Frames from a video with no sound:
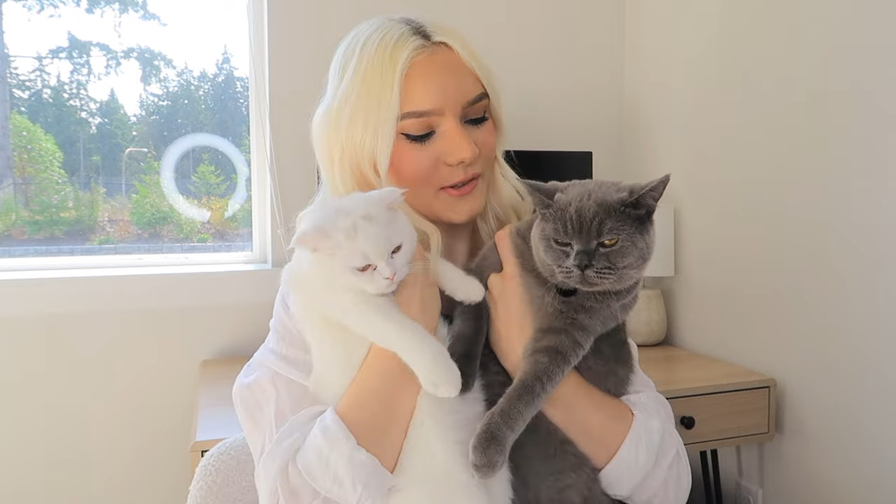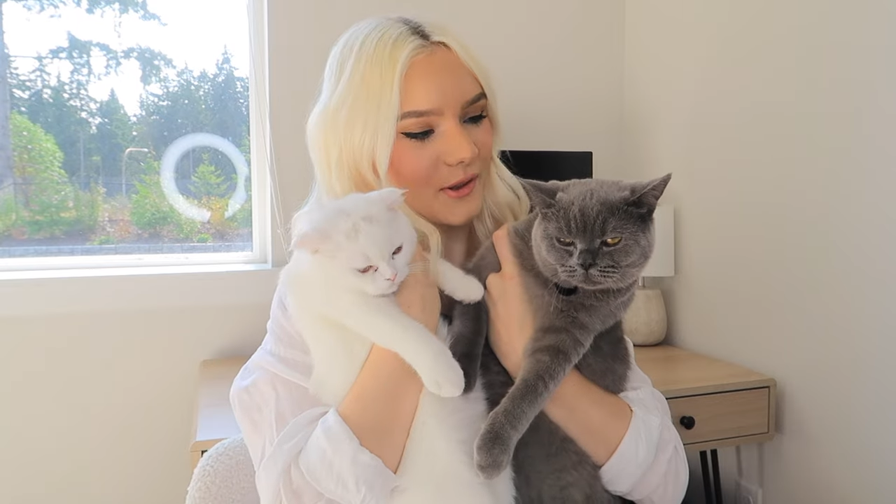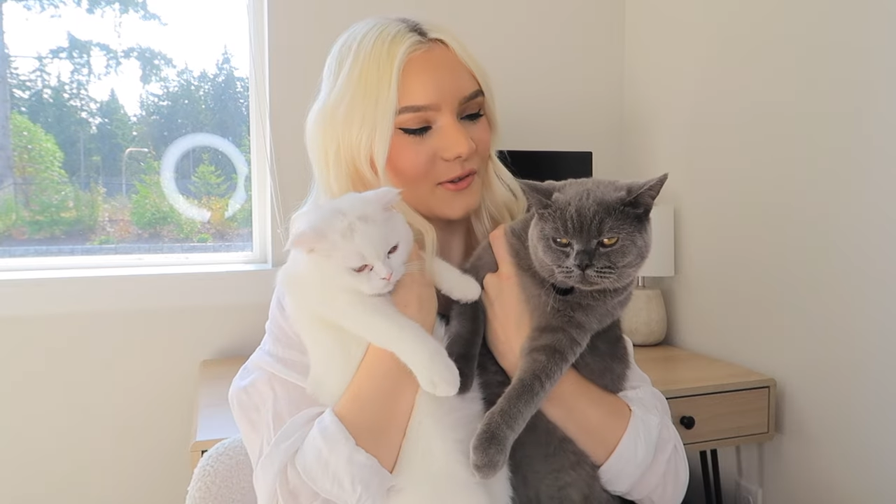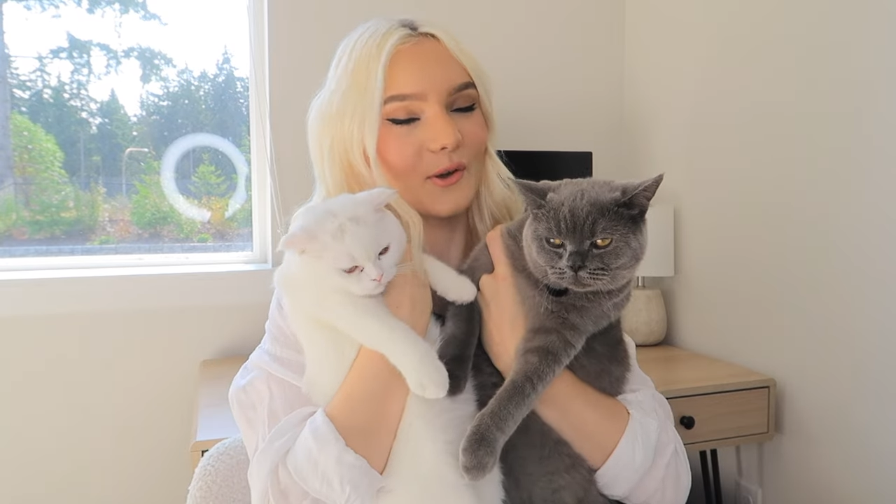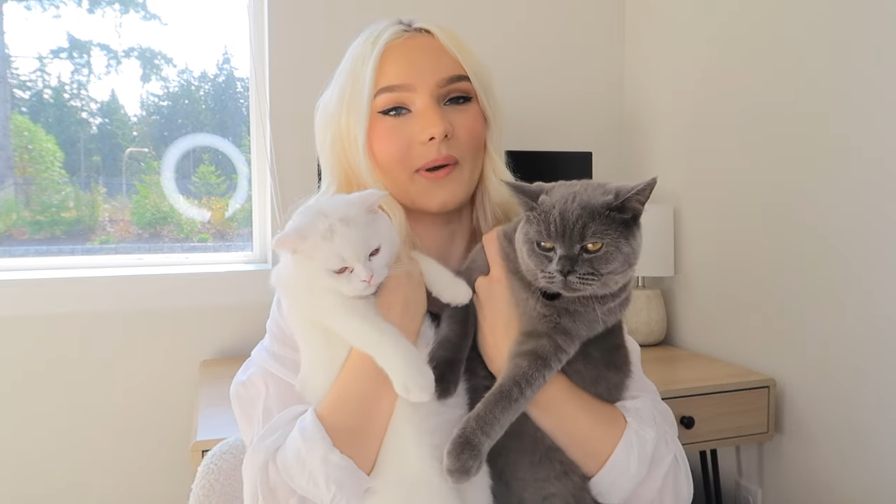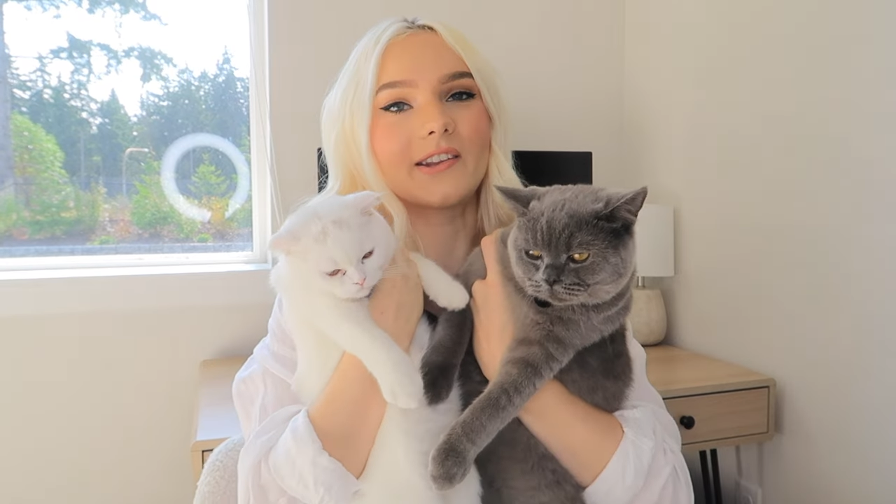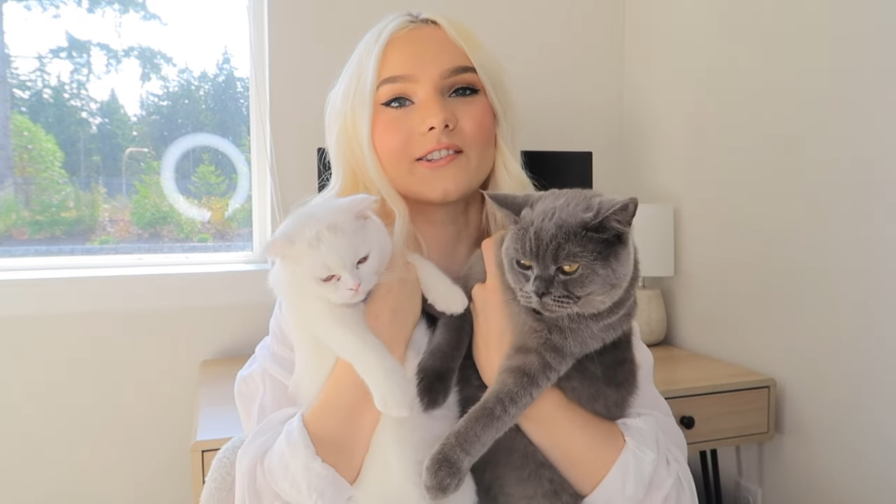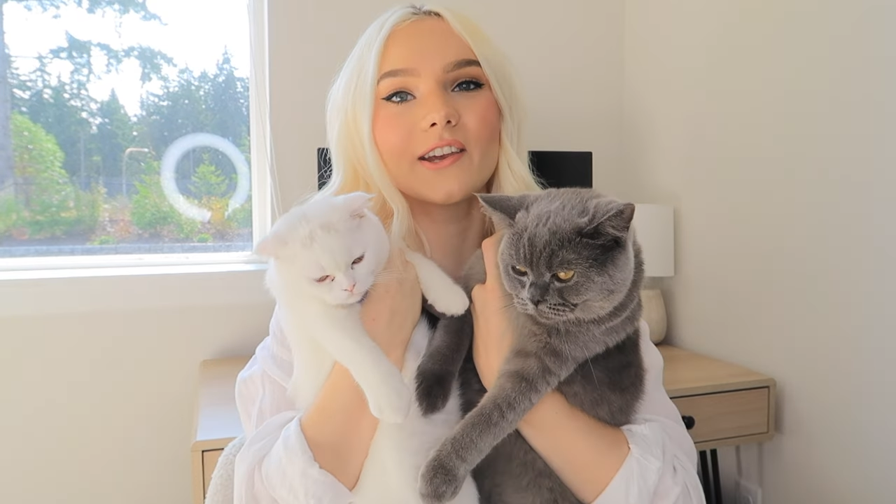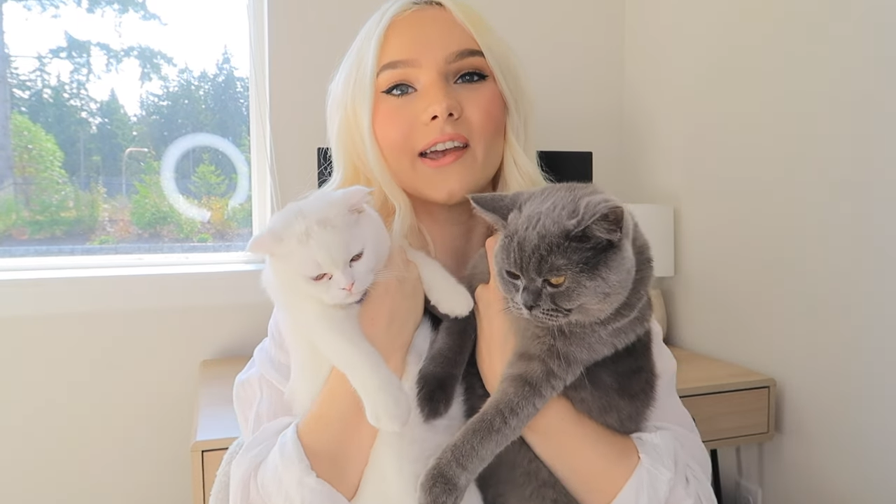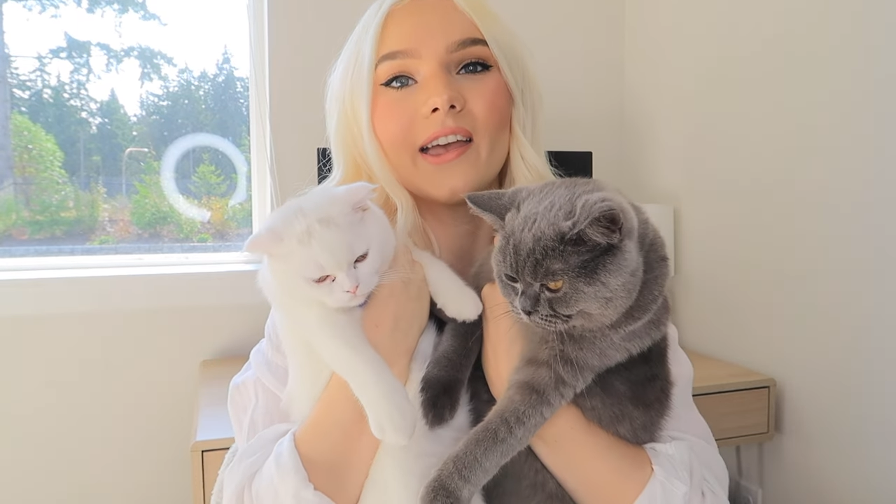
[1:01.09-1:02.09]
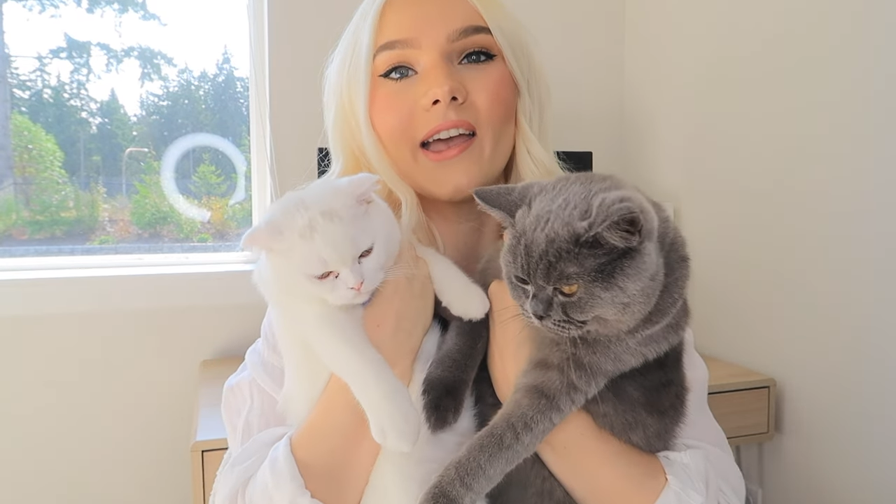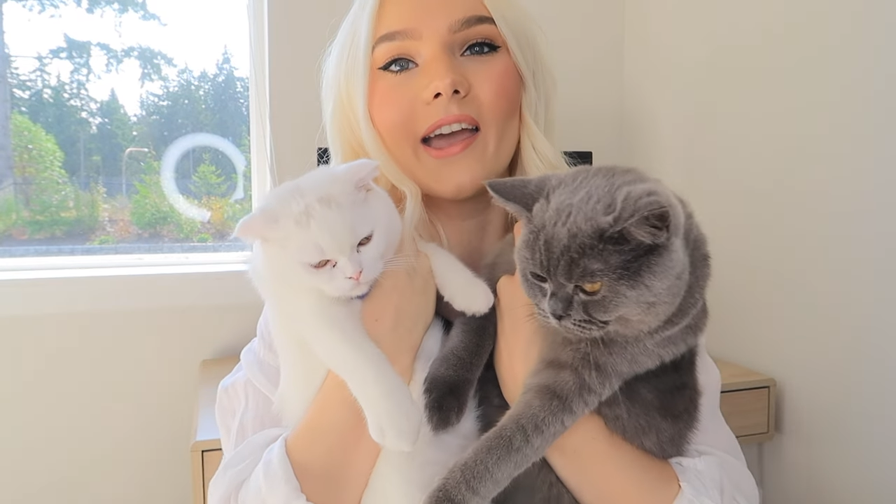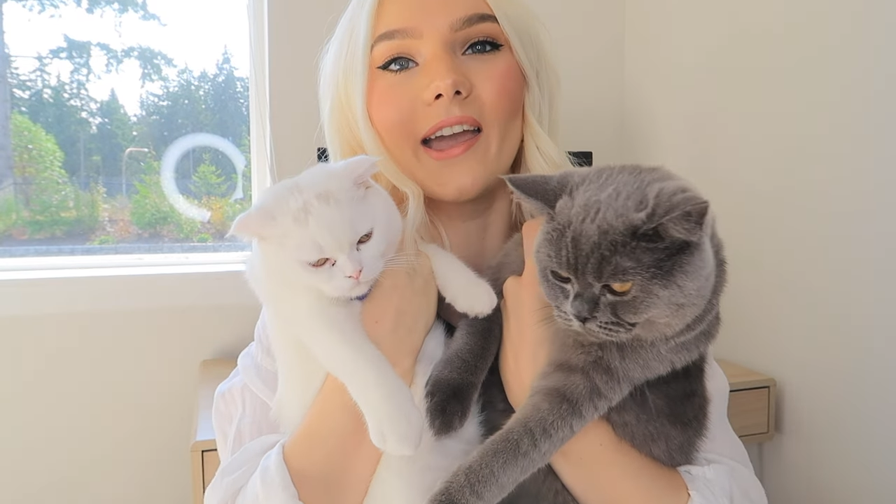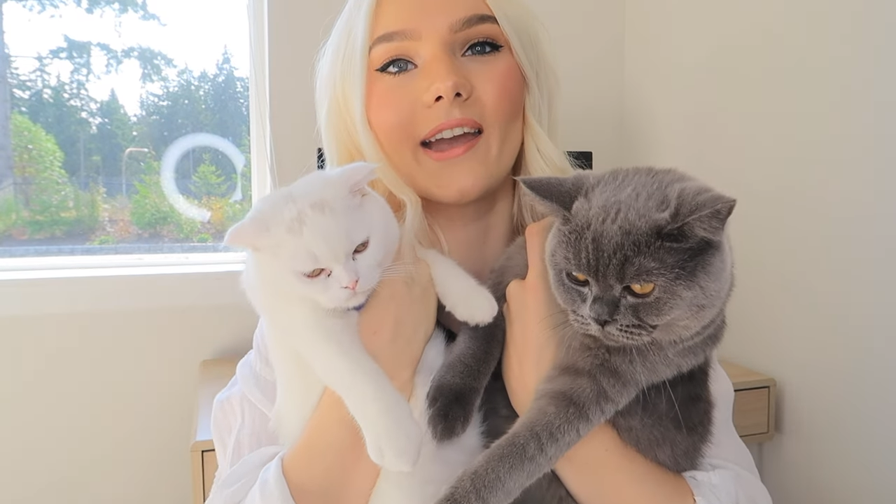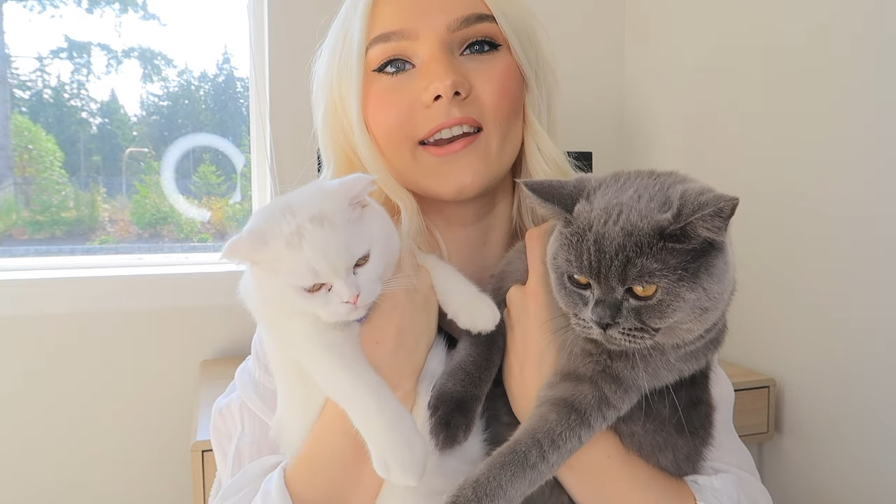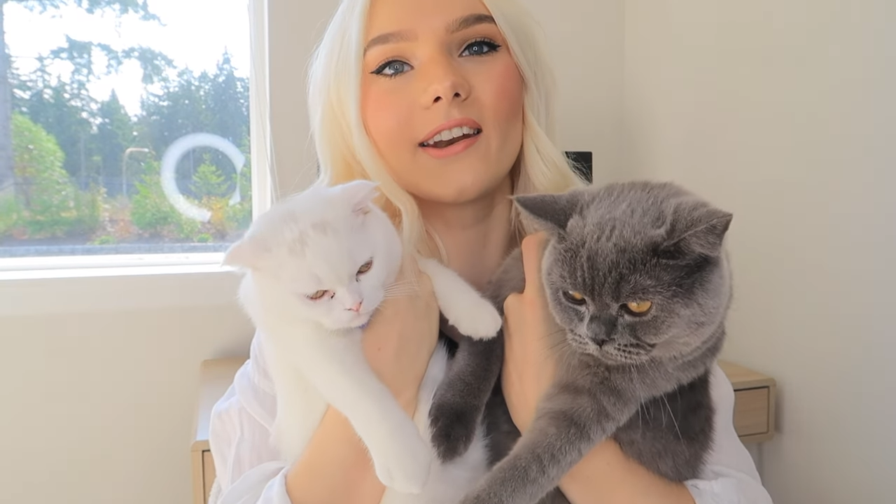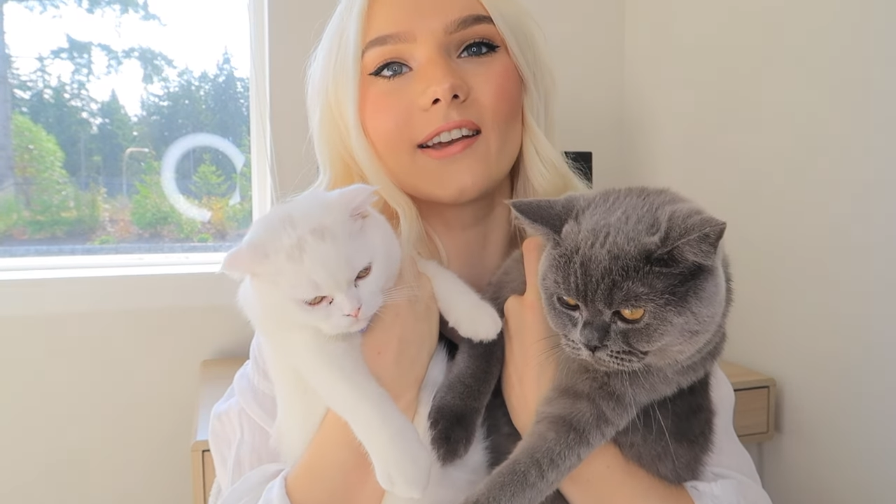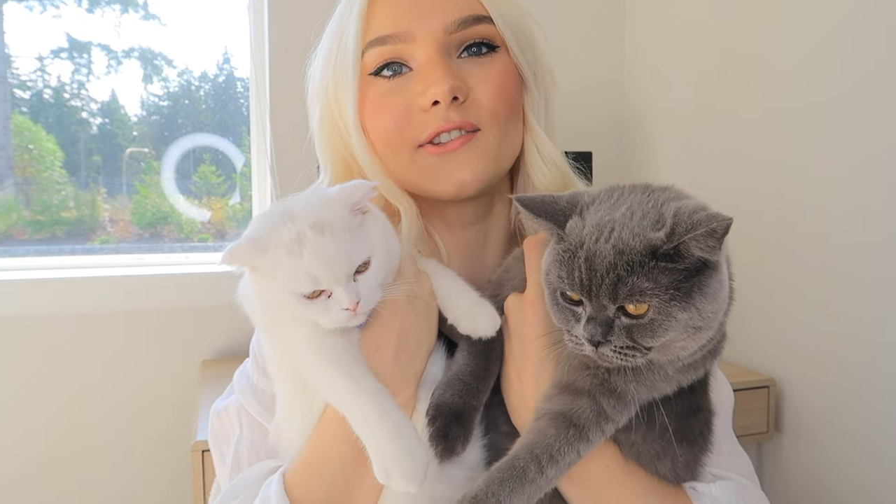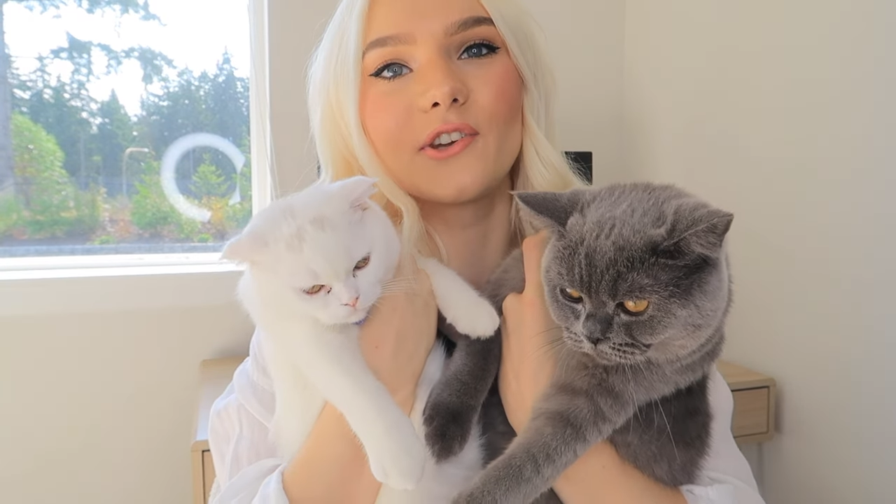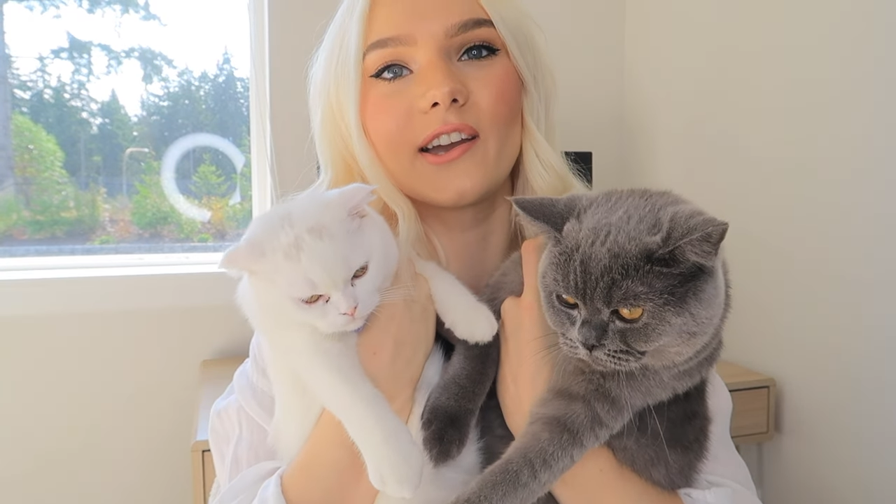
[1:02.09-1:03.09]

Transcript: so, so much. And as you